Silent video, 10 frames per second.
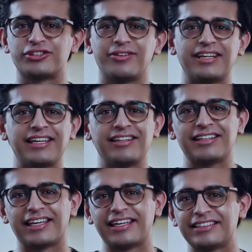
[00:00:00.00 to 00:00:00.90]
So
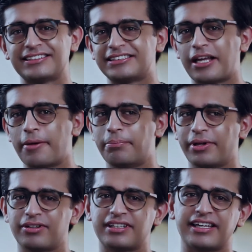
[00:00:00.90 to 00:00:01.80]
Lean is
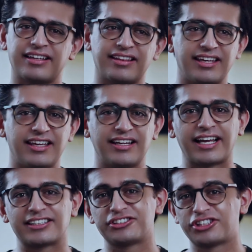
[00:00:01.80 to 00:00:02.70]
building the
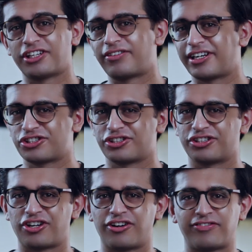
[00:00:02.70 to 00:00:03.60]
next
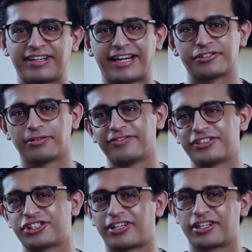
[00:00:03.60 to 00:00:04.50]
generation of financial
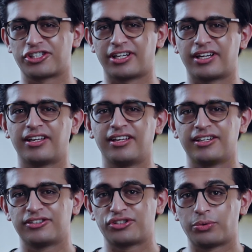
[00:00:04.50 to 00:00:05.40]
infrastructure
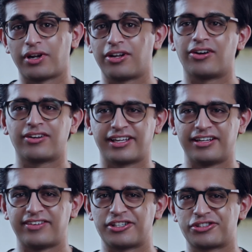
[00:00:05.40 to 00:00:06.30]
to unlock
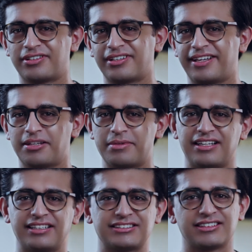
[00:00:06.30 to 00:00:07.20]
innovation in the
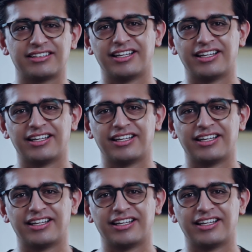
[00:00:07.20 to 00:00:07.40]
Middle East